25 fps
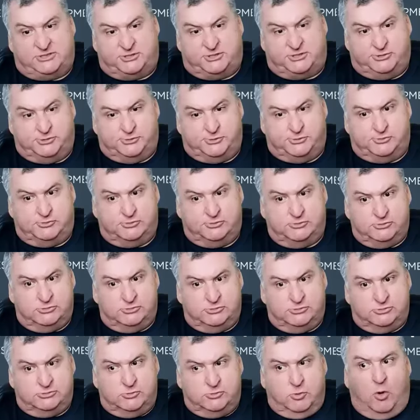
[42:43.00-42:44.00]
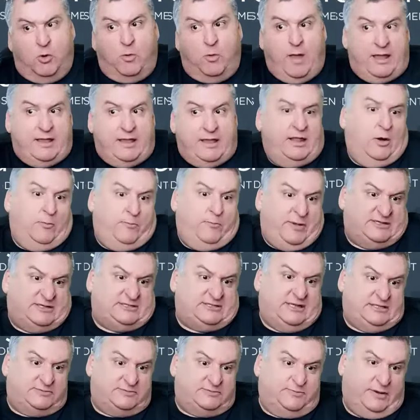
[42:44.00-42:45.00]
to,
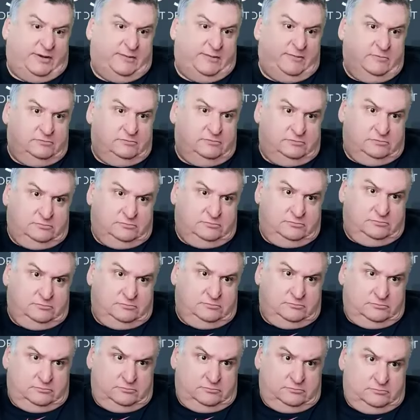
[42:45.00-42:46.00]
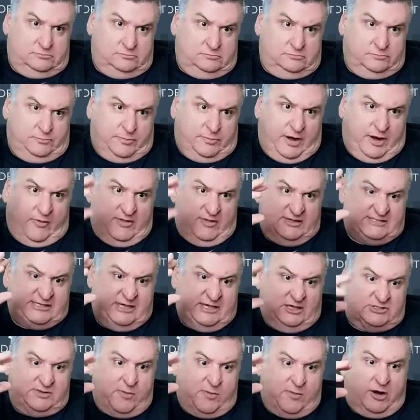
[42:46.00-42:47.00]
business, but on the
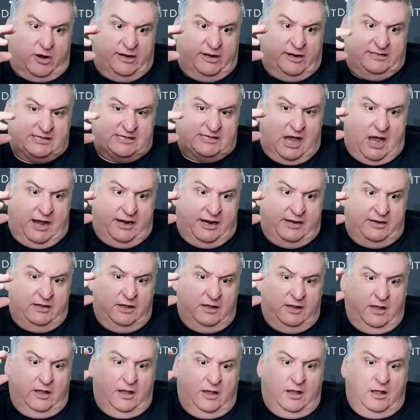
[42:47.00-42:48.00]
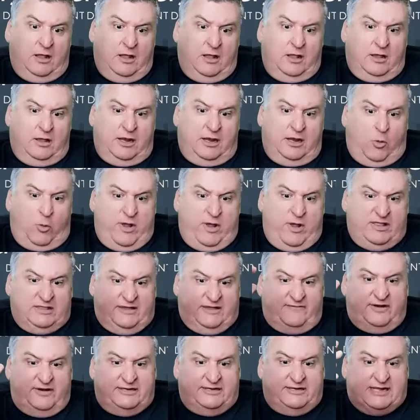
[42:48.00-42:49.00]
sales and marketing side, we
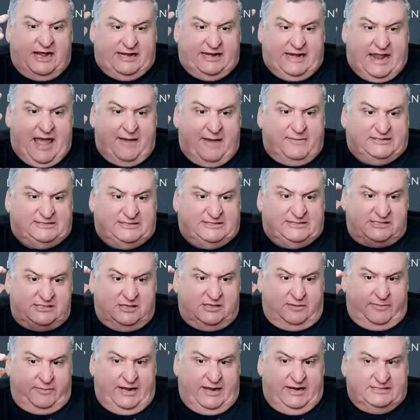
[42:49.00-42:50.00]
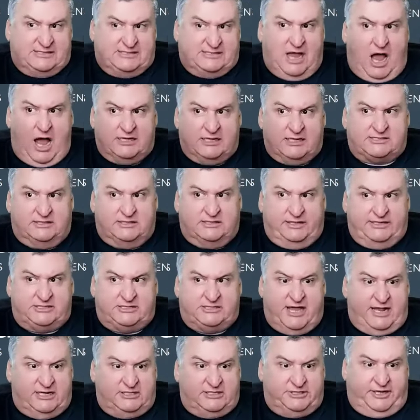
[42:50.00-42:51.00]
live in a dynamic system. It is constantly
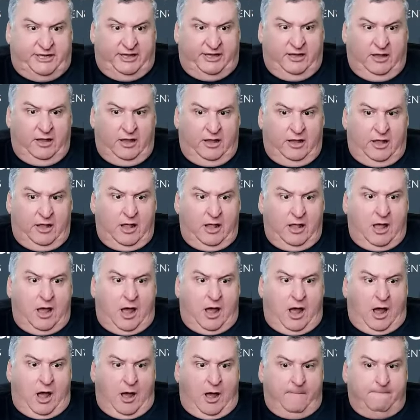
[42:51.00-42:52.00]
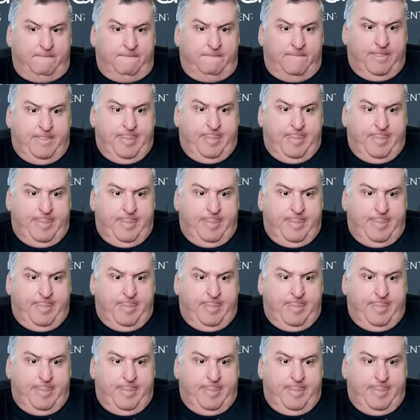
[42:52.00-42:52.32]
changing. And